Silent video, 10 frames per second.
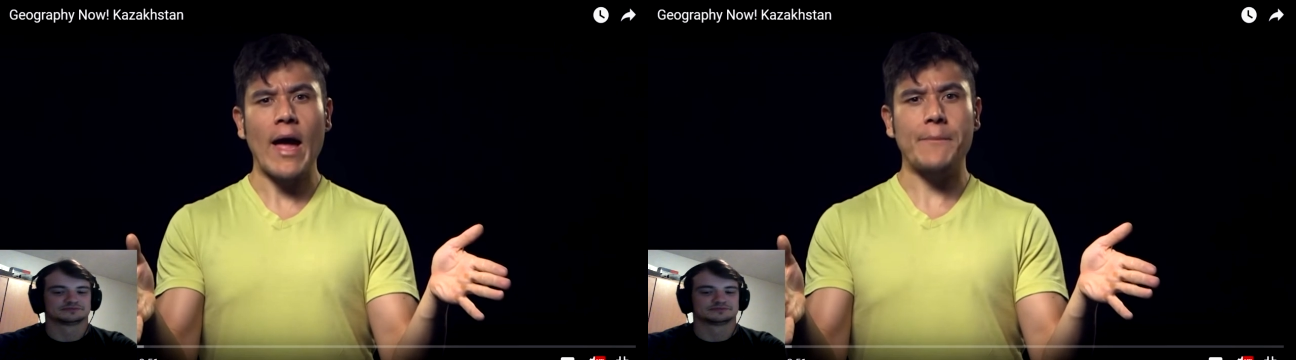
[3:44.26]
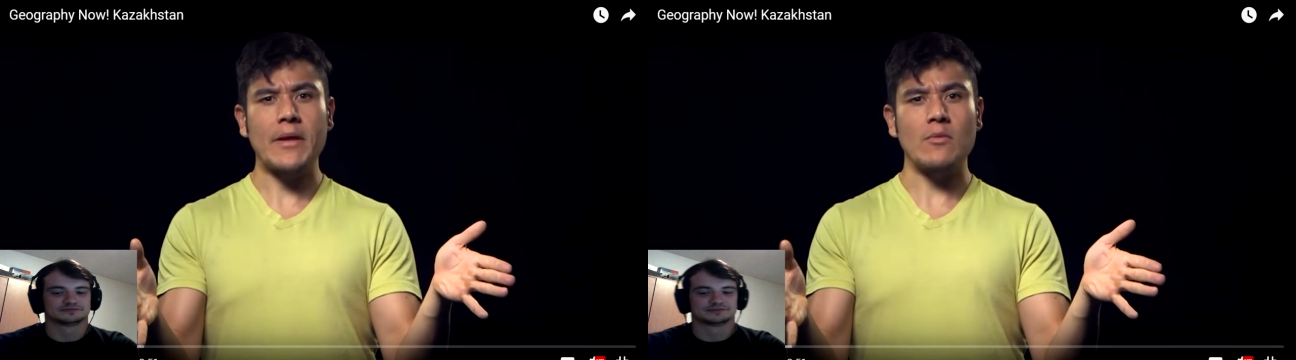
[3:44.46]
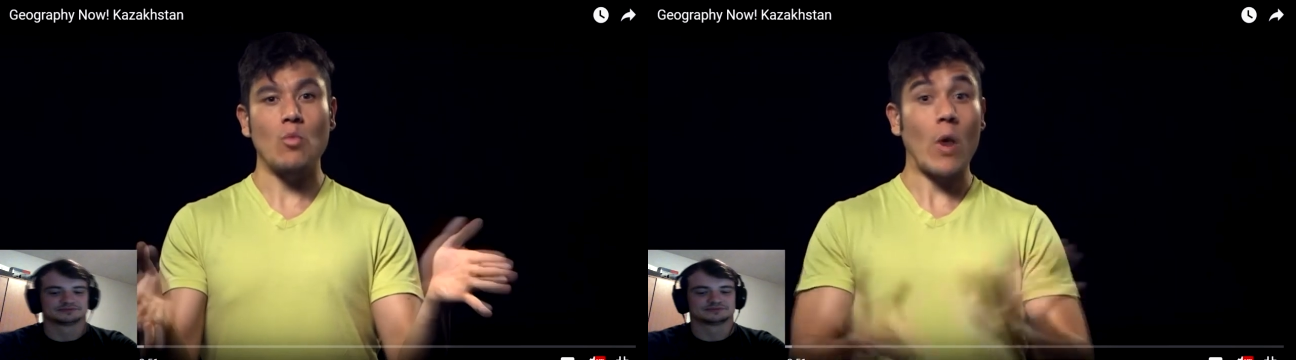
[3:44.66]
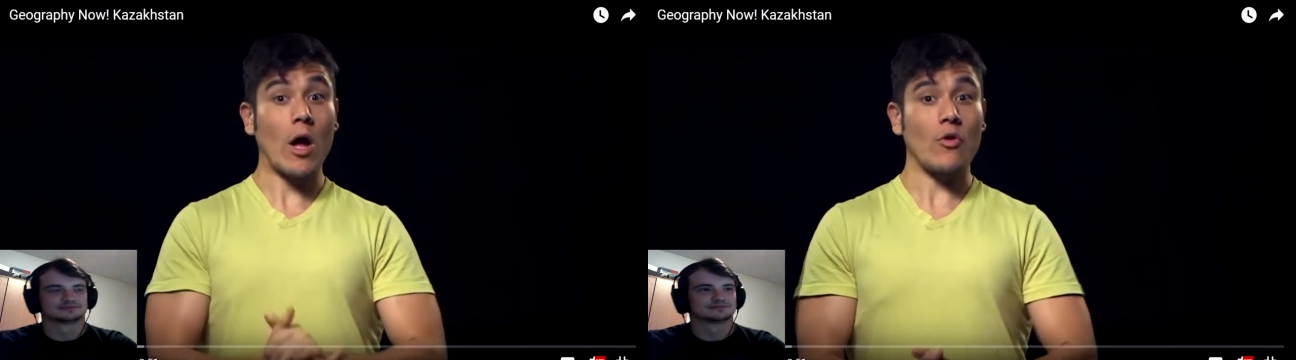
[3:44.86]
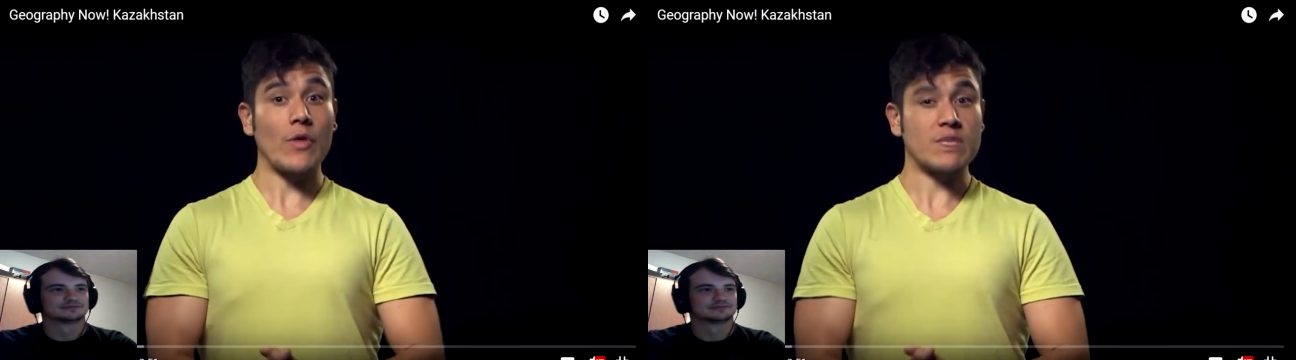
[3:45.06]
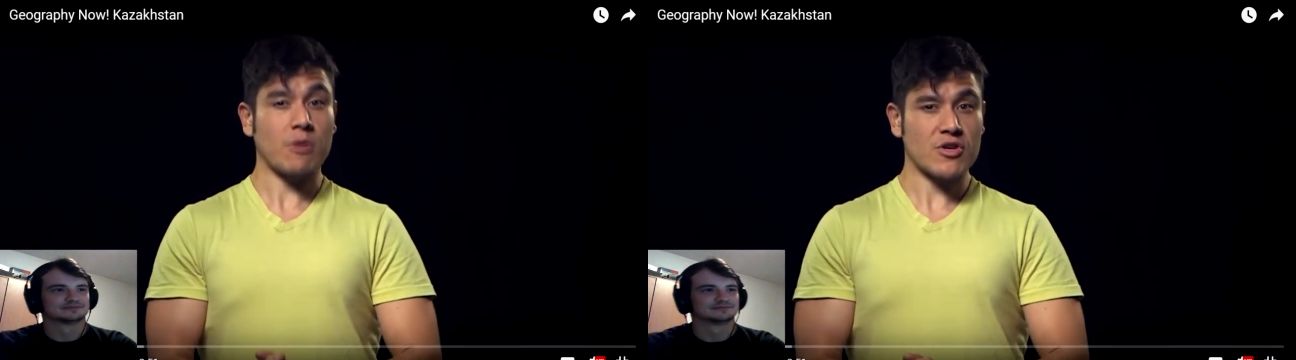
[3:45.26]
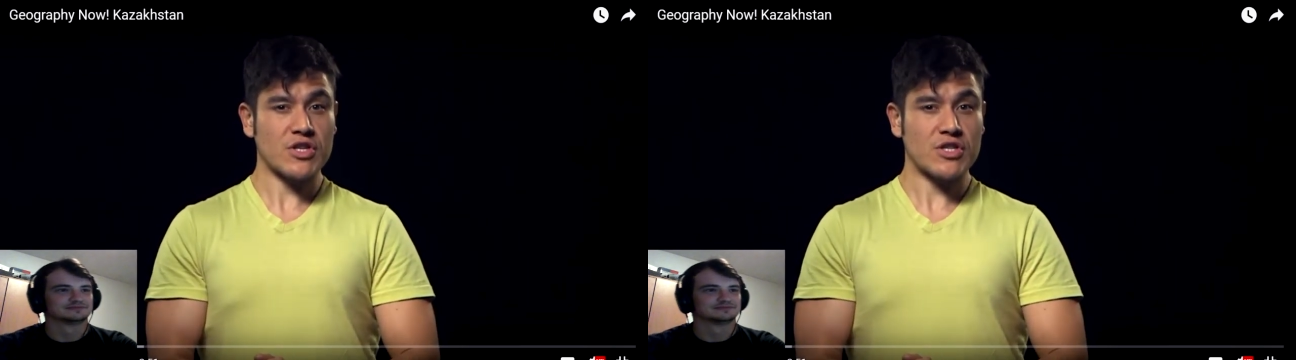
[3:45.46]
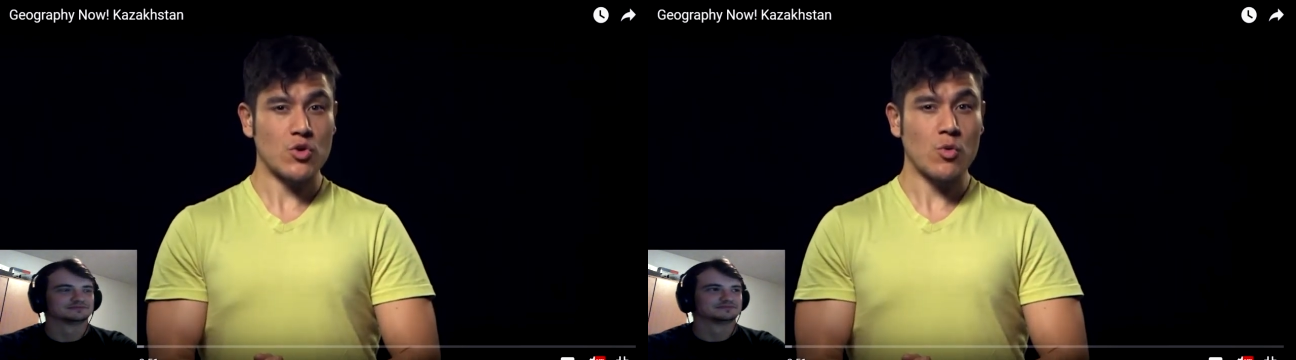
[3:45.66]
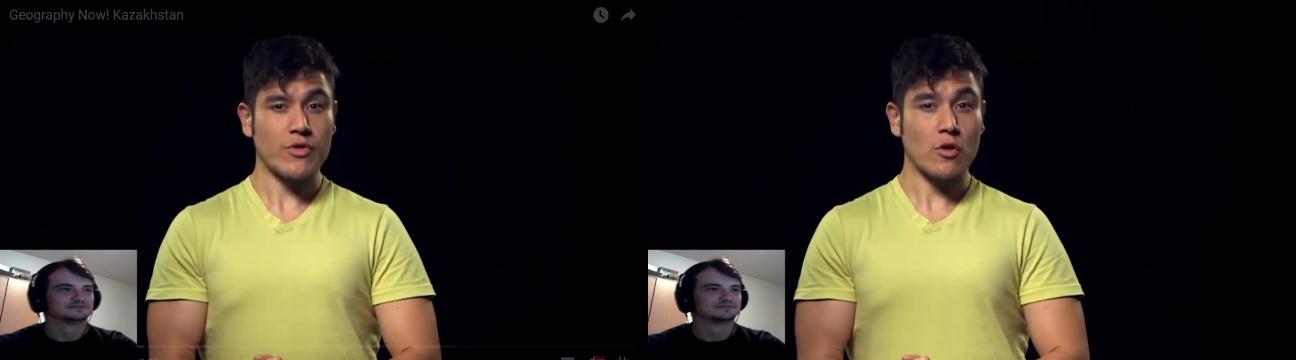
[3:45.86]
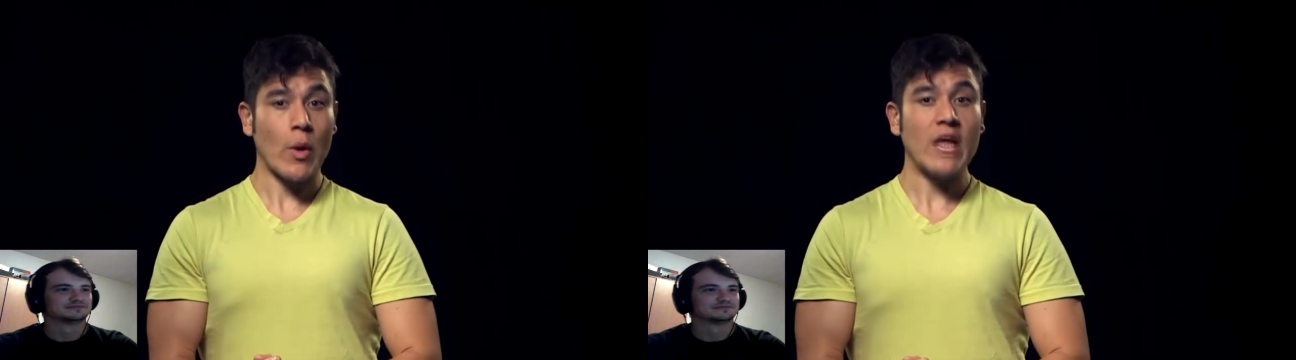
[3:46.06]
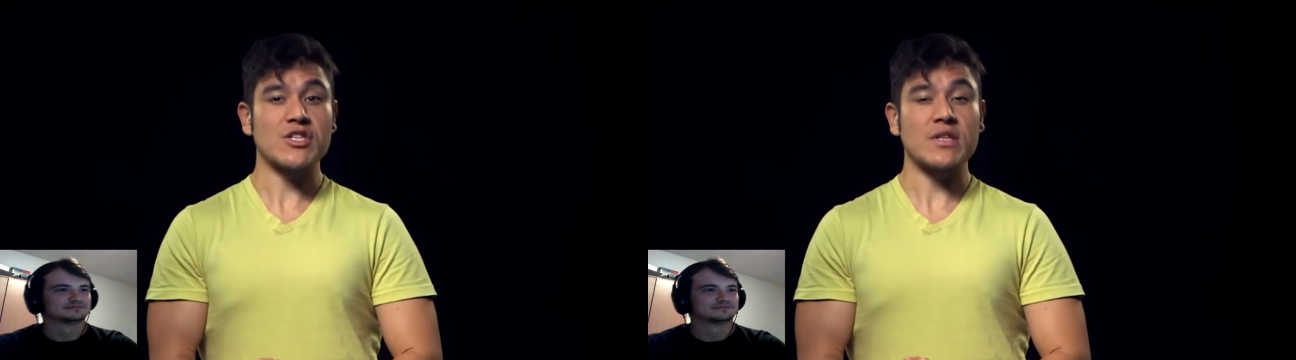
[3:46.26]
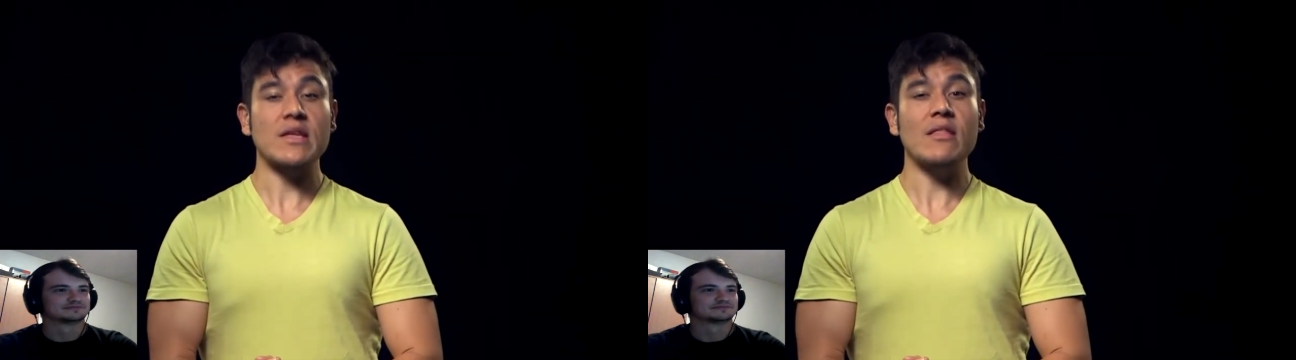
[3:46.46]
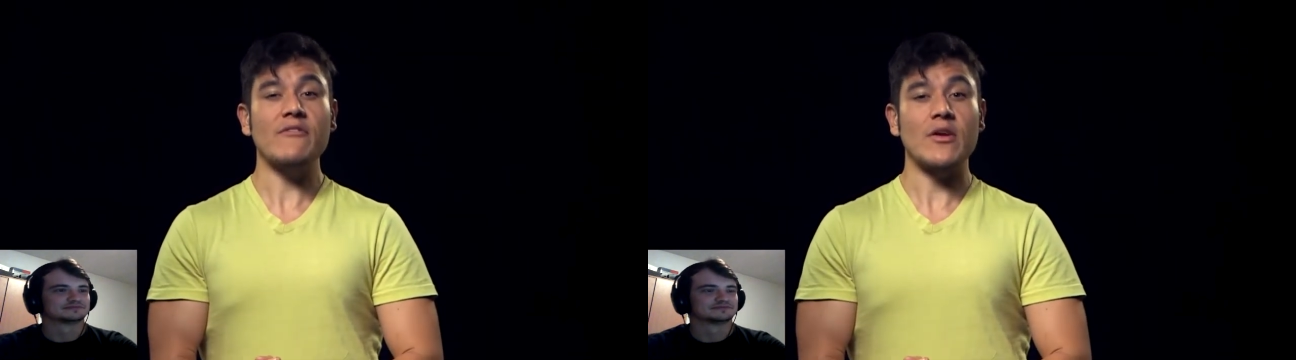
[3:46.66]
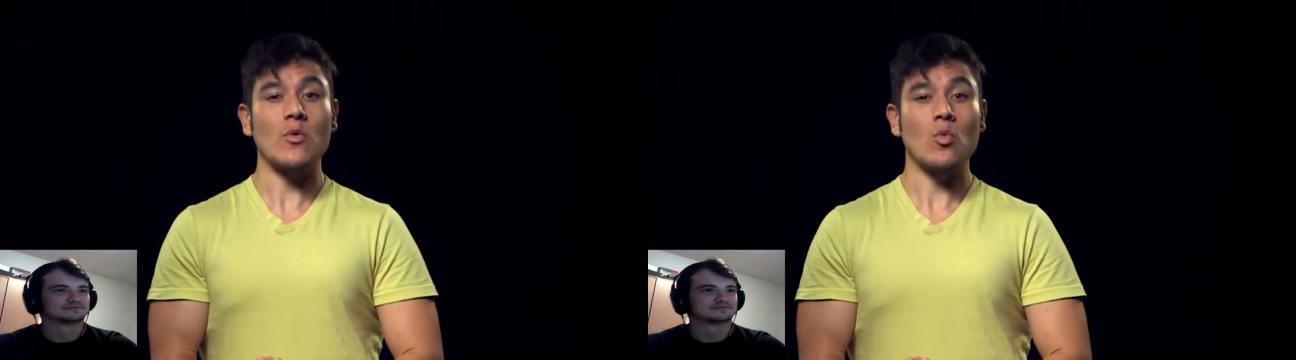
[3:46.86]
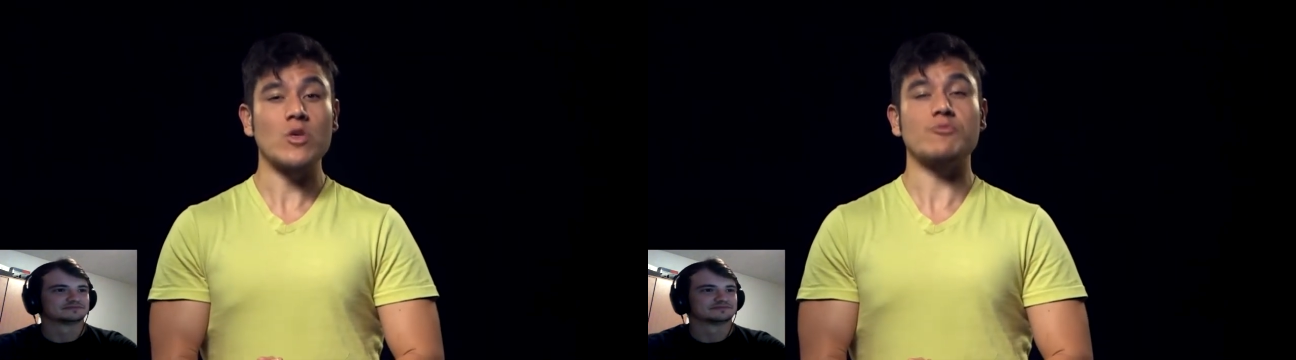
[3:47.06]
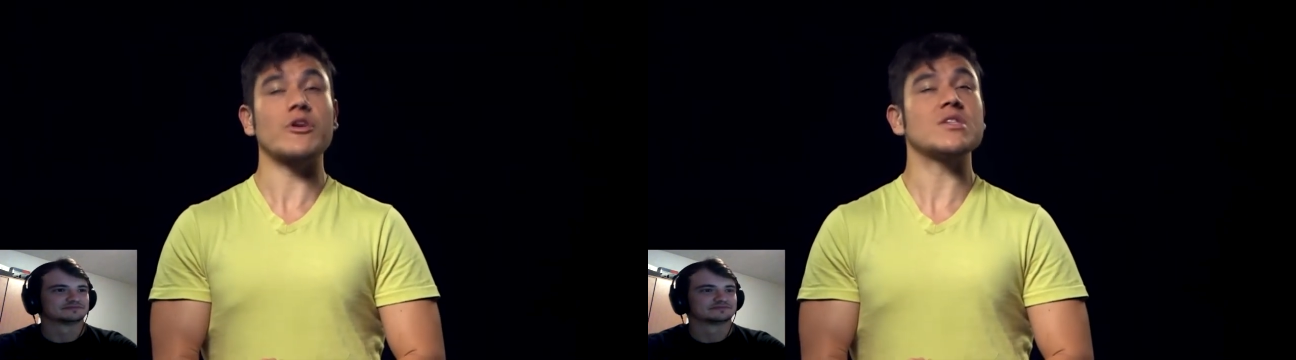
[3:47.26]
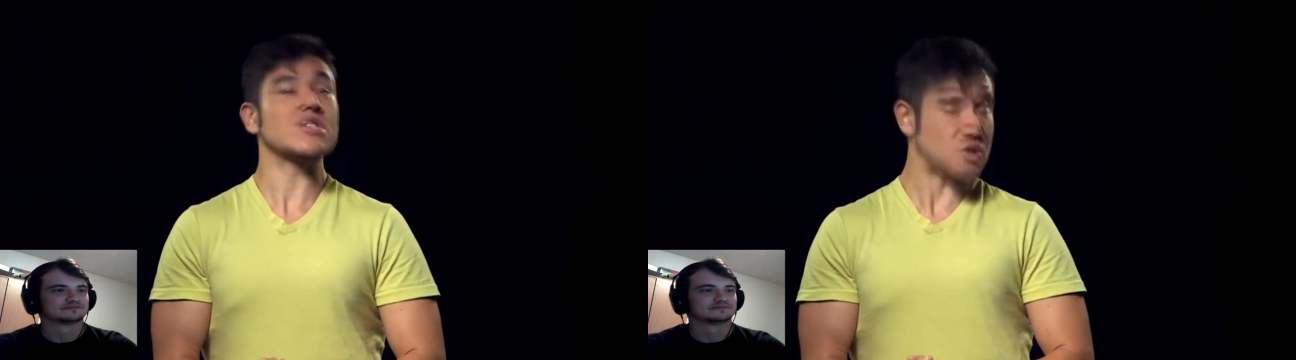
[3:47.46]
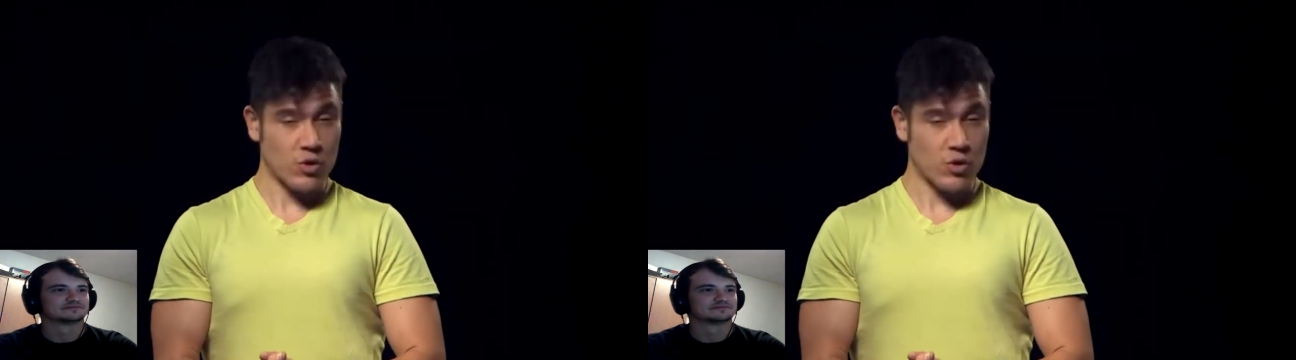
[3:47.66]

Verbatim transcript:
Speaker 1: happen? Well, it's partially to do with the location that they live in, which brings us